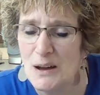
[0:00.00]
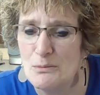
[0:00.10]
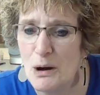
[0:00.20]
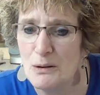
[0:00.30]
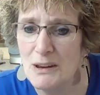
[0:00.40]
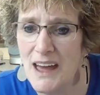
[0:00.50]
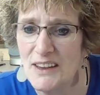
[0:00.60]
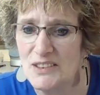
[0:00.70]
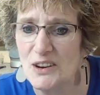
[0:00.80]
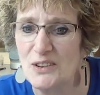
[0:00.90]
Mona
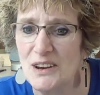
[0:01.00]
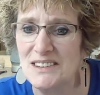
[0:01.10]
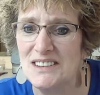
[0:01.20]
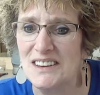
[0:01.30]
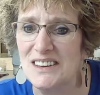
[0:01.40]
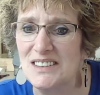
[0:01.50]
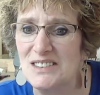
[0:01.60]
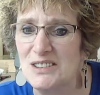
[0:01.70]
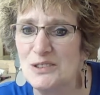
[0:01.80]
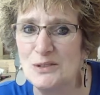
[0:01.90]
has agreed to,
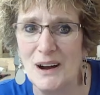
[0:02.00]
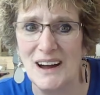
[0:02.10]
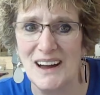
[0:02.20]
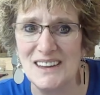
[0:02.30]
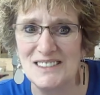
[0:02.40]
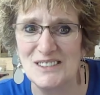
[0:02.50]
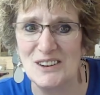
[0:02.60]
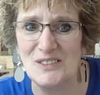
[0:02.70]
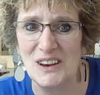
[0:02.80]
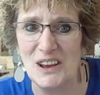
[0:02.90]
to uh, do
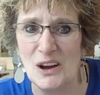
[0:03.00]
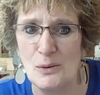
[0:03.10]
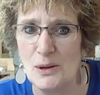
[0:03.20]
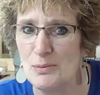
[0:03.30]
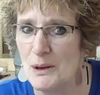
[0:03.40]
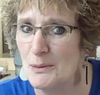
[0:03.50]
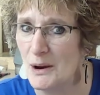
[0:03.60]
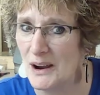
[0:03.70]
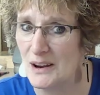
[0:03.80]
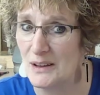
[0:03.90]
a video with me.
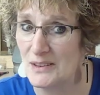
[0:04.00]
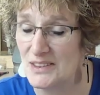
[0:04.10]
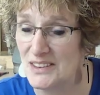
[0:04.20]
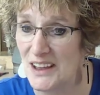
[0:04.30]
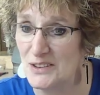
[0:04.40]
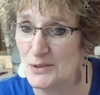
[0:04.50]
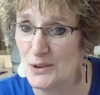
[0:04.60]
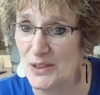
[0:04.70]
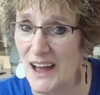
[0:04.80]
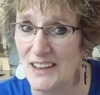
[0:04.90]
We're going to
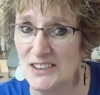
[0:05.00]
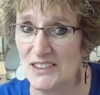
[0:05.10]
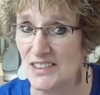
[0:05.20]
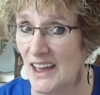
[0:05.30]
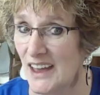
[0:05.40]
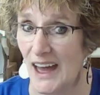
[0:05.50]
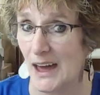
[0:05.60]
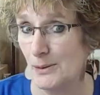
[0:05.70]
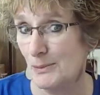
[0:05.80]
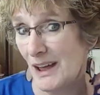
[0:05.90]
schedule that just like
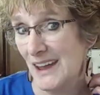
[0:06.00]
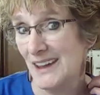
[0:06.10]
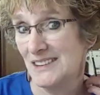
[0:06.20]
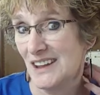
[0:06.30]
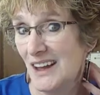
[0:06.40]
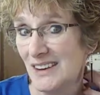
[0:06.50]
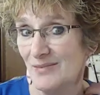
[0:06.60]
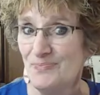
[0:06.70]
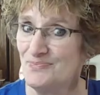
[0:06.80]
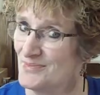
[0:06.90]
Adam and I had done.
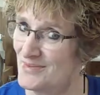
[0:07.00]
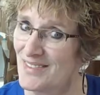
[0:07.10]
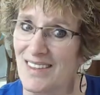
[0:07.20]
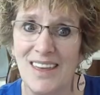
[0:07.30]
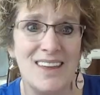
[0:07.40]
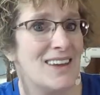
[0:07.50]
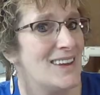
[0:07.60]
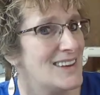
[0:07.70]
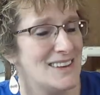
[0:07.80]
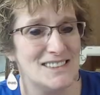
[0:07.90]

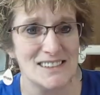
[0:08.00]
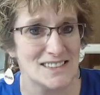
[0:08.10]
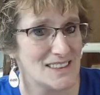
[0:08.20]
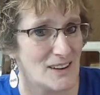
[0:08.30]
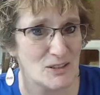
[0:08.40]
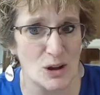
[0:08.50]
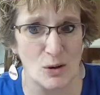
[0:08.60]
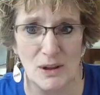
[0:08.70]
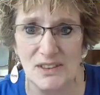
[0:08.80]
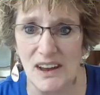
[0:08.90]
Just never know
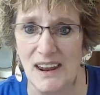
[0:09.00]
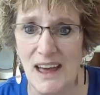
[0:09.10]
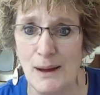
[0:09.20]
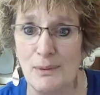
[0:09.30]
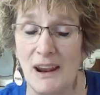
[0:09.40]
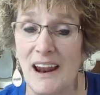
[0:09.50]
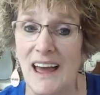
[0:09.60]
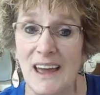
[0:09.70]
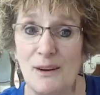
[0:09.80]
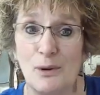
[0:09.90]
what's going to happen. And
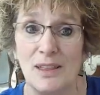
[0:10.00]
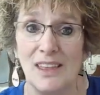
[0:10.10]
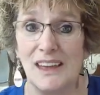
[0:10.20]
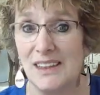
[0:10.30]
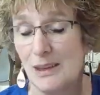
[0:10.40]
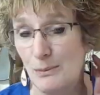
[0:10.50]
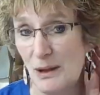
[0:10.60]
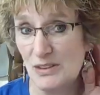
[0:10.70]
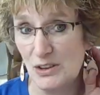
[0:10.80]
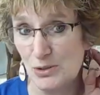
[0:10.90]
I have one lady that
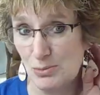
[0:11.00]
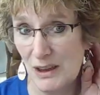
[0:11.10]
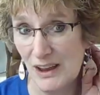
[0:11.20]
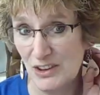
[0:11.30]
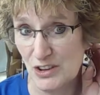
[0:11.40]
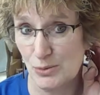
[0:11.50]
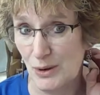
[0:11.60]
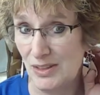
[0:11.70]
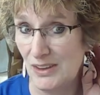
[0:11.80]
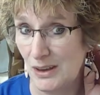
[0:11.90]
messaged me. I just
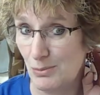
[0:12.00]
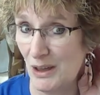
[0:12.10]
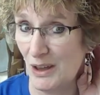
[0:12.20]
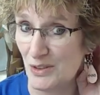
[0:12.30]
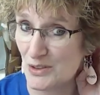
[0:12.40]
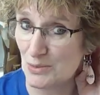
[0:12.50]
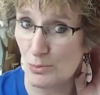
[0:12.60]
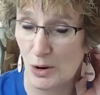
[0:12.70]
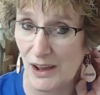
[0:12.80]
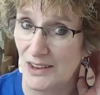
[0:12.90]
read the email this
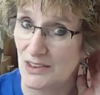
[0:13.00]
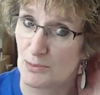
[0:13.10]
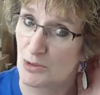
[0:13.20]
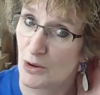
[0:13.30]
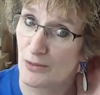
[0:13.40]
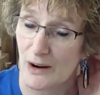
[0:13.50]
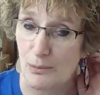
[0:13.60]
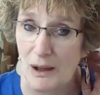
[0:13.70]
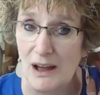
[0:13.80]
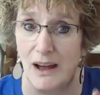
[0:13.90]
morning because I'm so far
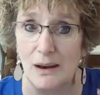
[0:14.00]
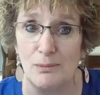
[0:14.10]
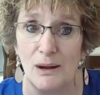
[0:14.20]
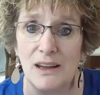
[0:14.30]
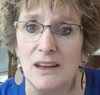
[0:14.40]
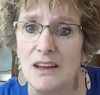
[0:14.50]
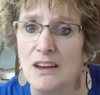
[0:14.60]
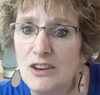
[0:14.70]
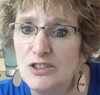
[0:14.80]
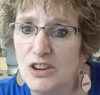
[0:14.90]
behind. But
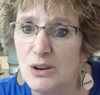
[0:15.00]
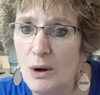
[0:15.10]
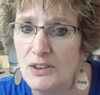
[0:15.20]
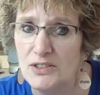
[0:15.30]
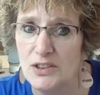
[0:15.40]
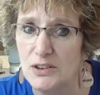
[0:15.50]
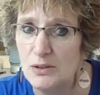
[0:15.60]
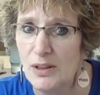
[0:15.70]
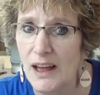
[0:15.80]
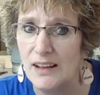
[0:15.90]
she wants to
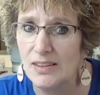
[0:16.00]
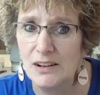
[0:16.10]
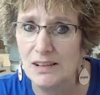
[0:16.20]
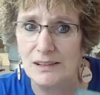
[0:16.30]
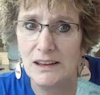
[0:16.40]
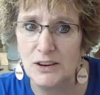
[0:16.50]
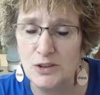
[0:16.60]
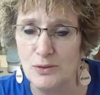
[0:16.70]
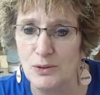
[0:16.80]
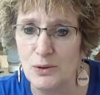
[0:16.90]
do like a little
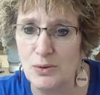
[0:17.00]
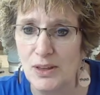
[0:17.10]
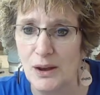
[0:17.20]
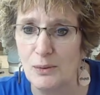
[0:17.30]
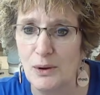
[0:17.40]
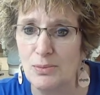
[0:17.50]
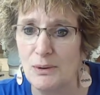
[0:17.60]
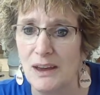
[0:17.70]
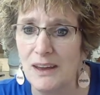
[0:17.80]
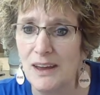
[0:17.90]
interview thing with
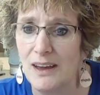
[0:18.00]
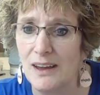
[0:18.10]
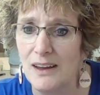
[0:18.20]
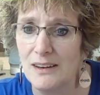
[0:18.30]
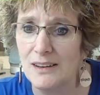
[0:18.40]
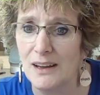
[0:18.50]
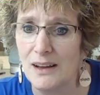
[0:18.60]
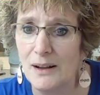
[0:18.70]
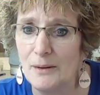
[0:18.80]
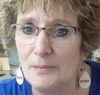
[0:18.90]
me. And
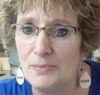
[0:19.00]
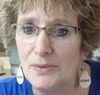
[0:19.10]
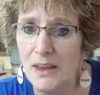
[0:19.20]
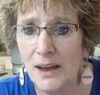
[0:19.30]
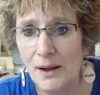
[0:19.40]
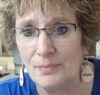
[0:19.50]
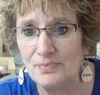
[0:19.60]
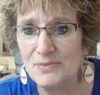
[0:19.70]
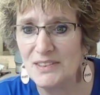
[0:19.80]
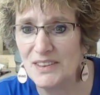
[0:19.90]
um, yeah,
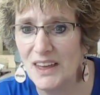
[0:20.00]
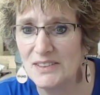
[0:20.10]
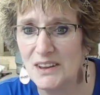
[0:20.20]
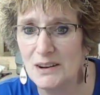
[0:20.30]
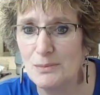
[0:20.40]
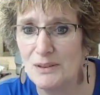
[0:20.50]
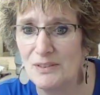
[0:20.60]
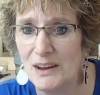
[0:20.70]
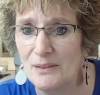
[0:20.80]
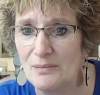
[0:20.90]
so that's going to be
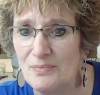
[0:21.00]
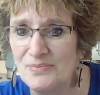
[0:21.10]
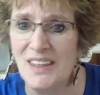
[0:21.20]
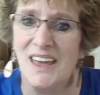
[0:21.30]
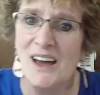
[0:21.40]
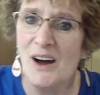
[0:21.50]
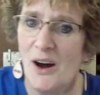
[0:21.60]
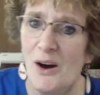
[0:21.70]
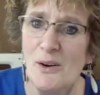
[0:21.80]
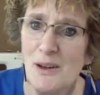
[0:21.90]
fun.
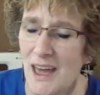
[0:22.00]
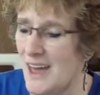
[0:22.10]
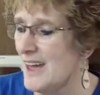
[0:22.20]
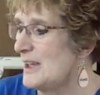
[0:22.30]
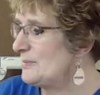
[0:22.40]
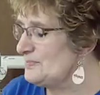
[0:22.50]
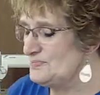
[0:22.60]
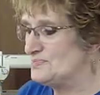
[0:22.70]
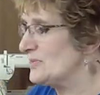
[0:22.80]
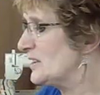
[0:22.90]
Okay,
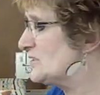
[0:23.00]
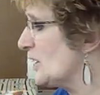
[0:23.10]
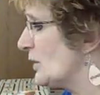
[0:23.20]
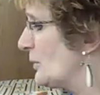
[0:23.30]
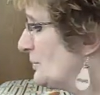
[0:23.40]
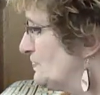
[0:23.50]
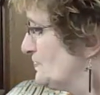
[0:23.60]
so